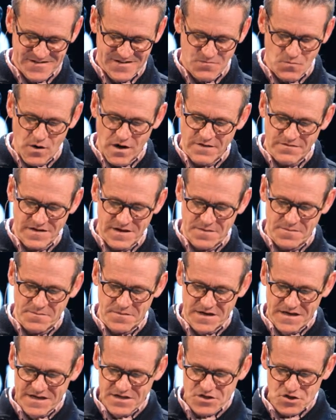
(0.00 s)
One of
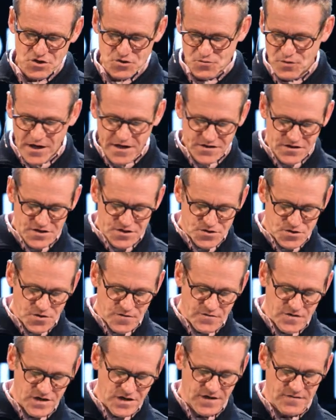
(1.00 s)
them struck the
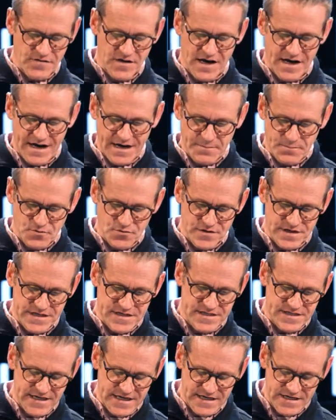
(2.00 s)
servant of the high
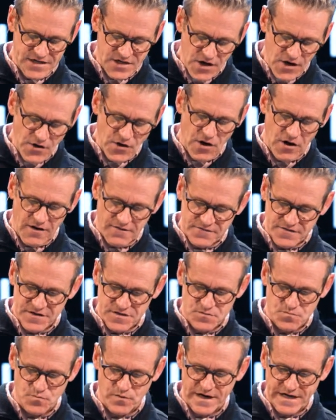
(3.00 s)
priest and cut off
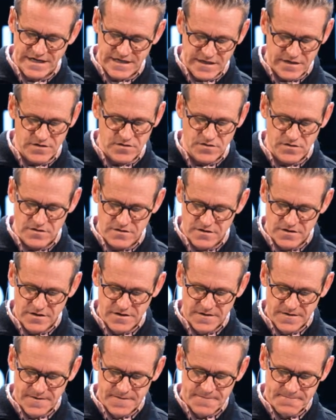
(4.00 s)
his right ear.
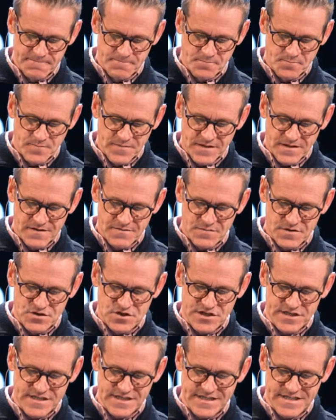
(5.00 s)
But
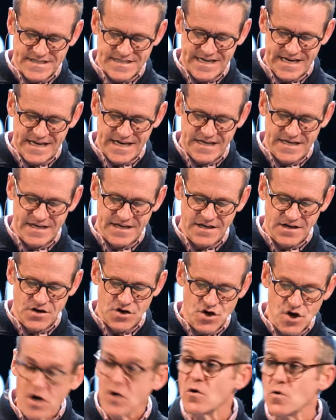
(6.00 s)
Jesus said,
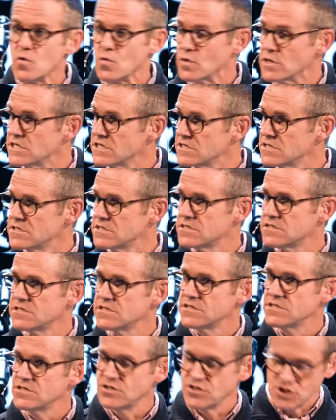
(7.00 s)
no,
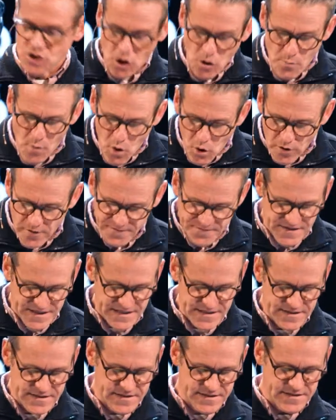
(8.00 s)
no more of
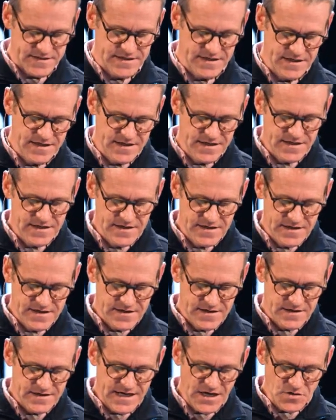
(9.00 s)
this.
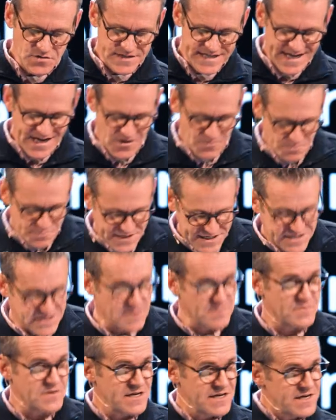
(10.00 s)
Knelt down, picked
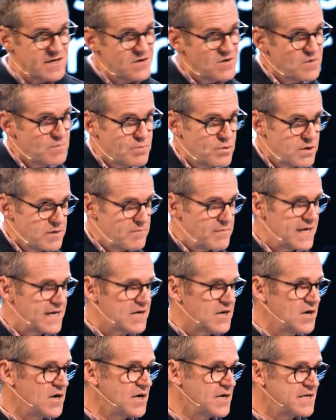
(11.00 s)
up the ear, put it
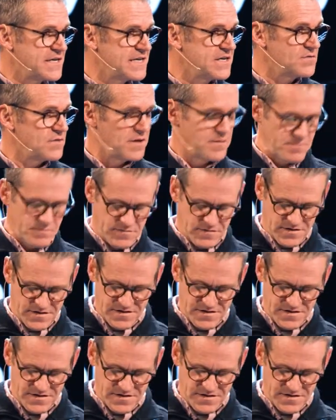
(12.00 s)
back on, healed him.